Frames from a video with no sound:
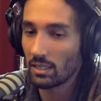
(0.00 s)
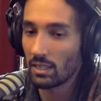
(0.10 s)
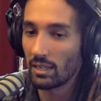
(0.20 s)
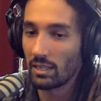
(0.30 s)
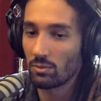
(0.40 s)

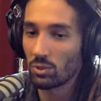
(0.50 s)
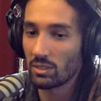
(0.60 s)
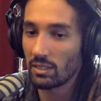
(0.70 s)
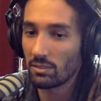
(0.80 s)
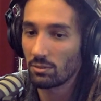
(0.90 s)
And what
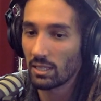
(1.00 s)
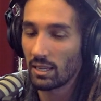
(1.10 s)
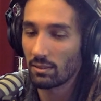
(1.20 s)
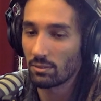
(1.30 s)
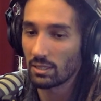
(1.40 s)
they do
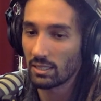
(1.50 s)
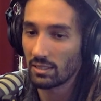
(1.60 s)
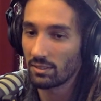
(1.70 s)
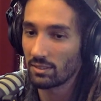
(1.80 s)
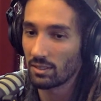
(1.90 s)
now
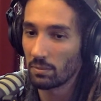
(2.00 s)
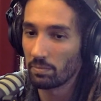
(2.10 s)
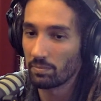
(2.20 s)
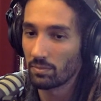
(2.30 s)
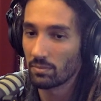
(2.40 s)
is
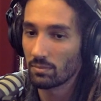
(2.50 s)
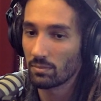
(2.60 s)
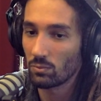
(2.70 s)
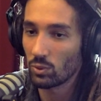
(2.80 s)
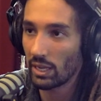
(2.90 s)

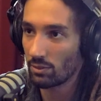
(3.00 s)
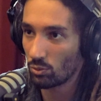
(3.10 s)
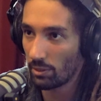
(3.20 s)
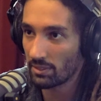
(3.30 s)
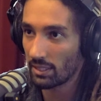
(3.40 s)
we have the
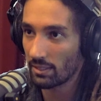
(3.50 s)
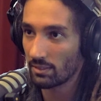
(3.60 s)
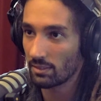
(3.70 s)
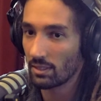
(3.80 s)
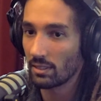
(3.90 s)

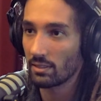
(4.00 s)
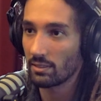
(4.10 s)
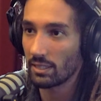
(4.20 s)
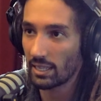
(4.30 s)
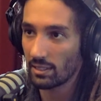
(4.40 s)
website,
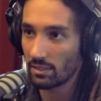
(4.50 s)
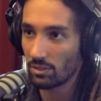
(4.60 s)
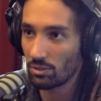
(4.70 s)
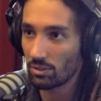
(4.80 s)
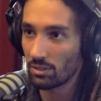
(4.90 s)
they get the
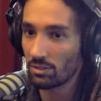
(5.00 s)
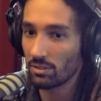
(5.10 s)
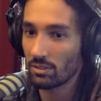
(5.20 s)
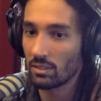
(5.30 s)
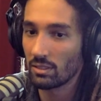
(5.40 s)

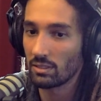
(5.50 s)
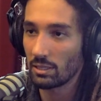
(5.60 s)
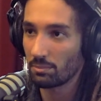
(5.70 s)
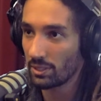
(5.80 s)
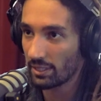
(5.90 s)
orders, they
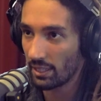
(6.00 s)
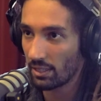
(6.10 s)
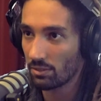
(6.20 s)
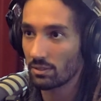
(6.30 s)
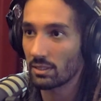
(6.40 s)
print it
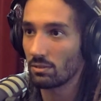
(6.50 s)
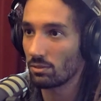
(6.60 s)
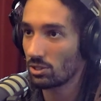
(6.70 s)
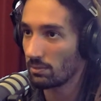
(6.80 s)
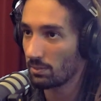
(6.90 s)
out, they do the
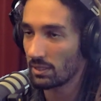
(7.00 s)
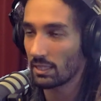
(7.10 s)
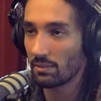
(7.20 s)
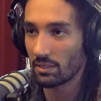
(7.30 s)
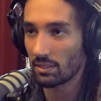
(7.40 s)
shipment and
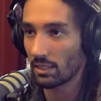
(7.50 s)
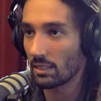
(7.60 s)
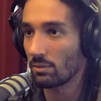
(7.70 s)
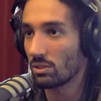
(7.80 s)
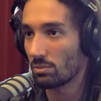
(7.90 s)
everything, and
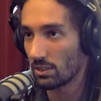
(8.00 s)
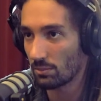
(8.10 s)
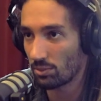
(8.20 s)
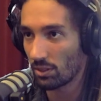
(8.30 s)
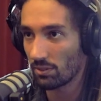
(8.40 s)
then we split the
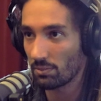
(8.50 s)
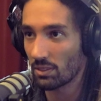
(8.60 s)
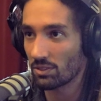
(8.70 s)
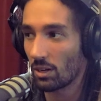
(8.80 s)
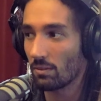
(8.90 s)
profit,
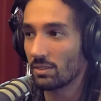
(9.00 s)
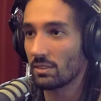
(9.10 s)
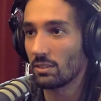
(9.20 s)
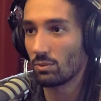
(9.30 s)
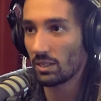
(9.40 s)
because
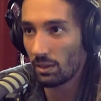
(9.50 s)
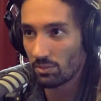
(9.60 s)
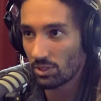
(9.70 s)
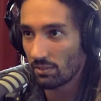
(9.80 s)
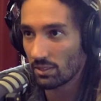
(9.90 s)
obviously the way I'm
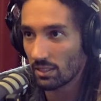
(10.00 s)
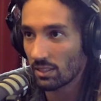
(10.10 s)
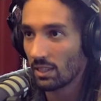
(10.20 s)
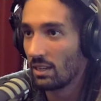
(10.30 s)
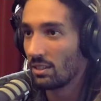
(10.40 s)
traveling,
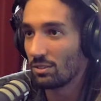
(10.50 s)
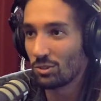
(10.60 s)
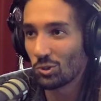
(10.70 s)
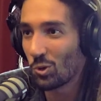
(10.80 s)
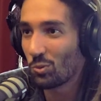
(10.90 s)
there's
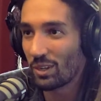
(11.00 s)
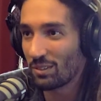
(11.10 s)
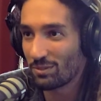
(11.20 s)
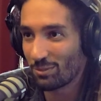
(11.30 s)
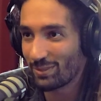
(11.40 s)
no way
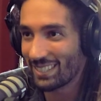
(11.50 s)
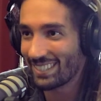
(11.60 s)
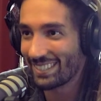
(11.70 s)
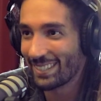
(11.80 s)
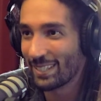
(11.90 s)
for
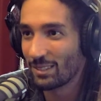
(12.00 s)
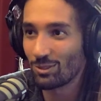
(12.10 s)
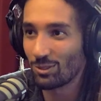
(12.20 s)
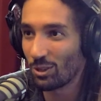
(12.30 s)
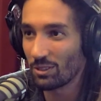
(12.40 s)
me to
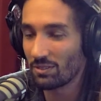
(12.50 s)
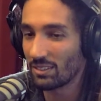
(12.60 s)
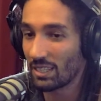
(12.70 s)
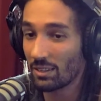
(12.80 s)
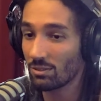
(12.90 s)
do all of
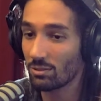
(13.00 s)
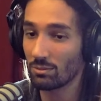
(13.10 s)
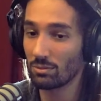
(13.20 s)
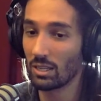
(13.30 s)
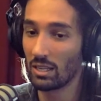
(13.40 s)
this. I used
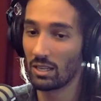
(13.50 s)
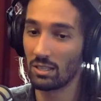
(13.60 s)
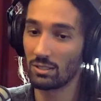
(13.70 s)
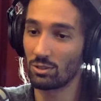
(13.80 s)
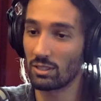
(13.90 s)
to
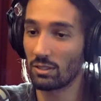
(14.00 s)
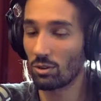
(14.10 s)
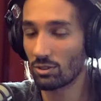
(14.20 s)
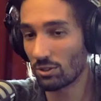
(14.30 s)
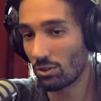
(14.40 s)
usually
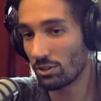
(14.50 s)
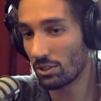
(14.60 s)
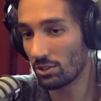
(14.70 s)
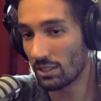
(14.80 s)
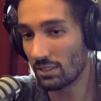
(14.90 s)
order all the
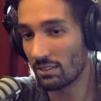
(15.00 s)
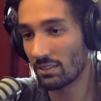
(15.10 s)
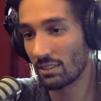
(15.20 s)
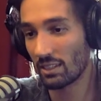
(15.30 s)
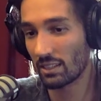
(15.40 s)
hoodies,
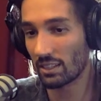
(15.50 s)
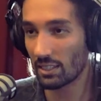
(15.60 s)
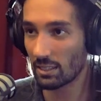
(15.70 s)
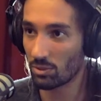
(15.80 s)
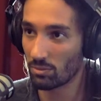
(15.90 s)
get
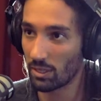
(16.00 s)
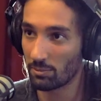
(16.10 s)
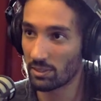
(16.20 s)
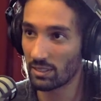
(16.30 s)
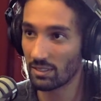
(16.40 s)
them to my
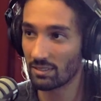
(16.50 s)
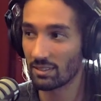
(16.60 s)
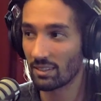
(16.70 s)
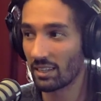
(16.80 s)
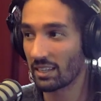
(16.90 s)
place,
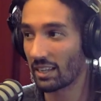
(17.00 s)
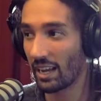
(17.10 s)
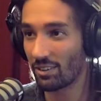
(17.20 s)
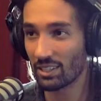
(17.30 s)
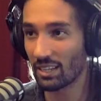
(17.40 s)

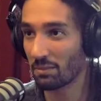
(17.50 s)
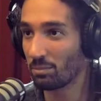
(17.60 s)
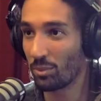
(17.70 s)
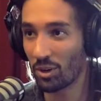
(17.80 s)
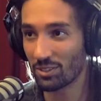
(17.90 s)
carry like
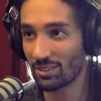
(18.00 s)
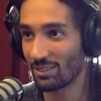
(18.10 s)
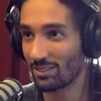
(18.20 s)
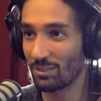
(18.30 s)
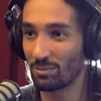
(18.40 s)
boxes
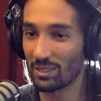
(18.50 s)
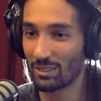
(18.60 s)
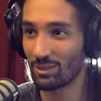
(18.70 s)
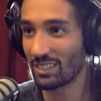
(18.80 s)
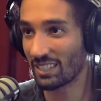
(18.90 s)
to the
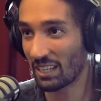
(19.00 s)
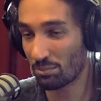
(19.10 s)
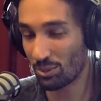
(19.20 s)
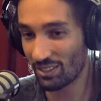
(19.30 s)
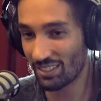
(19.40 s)
place where they can get
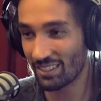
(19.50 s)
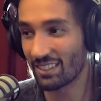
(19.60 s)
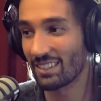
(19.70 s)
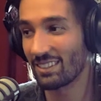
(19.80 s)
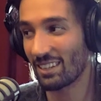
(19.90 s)
printed,
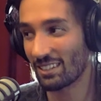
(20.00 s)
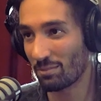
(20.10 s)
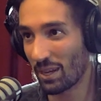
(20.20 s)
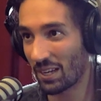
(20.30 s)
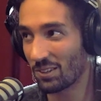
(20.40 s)
take them
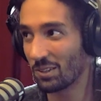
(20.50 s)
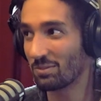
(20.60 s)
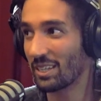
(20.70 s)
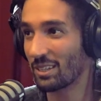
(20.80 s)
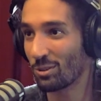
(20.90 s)
back home,
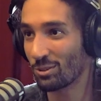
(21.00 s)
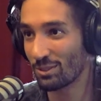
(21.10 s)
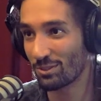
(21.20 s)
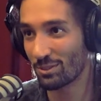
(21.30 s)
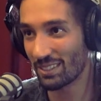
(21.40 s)
take orders
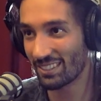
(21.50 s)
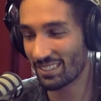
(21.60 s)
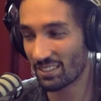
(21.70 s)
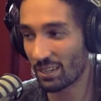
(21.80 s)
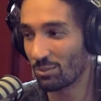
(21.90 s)
from
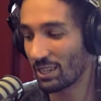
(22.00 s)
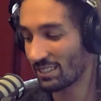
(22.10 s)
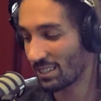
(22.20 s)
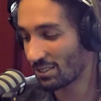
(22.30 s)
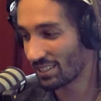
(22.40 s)
Instagram, write it
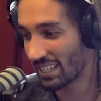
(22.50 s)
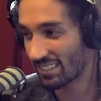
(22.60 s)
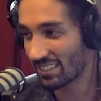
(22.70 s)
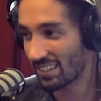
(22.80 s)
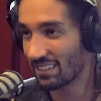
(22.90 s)
down on an
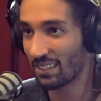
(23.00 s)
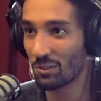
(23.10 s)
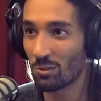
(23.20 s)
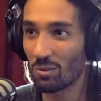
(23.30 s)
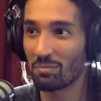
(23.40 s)
Excel, and then
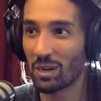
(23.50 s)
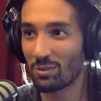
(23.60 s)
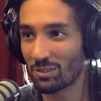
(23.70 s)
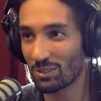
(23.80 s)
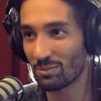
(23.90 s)
go one by
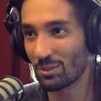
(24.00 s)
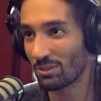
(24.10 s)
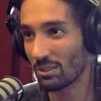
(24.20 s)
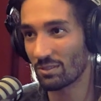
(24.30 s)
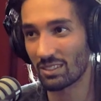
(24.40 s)
one to the
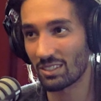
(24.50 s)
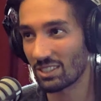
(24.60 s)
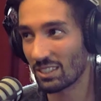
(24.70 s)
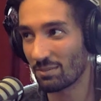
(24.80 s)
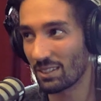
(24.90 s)
post office and
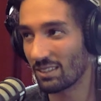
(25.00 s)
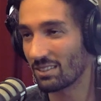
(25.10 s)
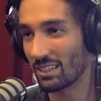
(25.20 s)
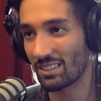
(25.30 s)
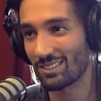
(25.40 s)
ship. And it was
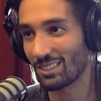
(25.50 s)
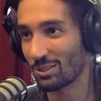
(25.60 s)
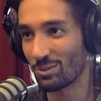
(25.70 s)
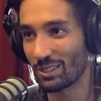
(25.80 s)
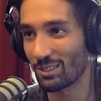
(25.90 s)
like such
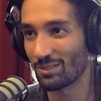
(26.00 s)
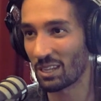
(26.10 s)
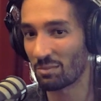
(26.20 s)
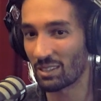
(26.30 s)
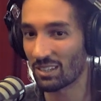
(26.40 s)
a waste of
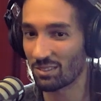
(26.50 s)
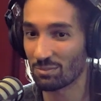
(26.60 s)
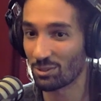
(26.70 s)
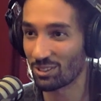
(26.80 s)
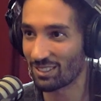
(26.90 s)
time that I could
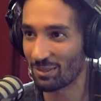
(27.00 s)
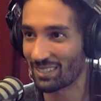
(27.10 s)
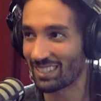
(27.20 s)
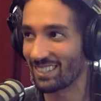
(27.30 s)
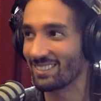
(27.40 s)
put in
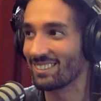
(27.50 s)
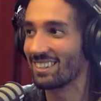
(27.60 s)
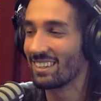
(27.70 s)
something else.